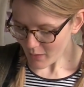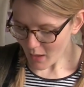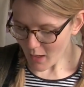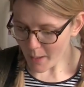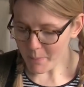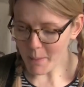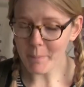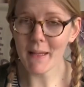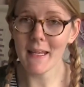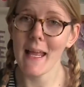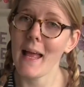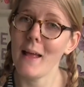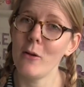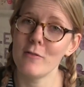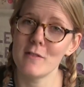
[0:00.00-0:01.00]
But
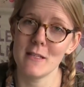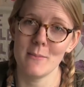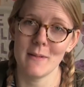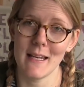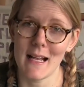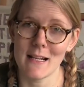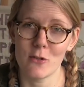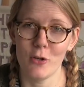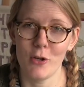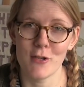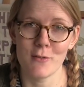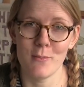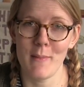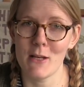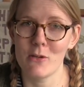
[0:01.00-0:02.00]
yeah, obviously my dad's got loads
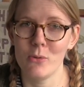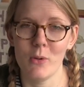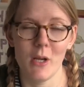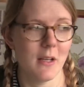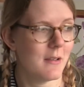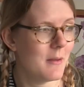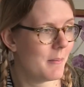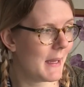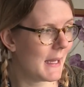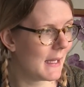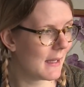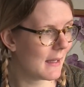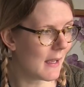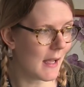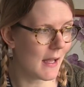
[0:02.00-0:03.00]
of metal work to
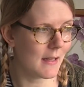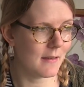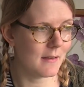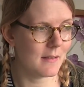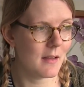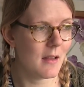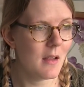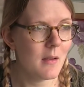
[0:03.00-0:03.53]
make, and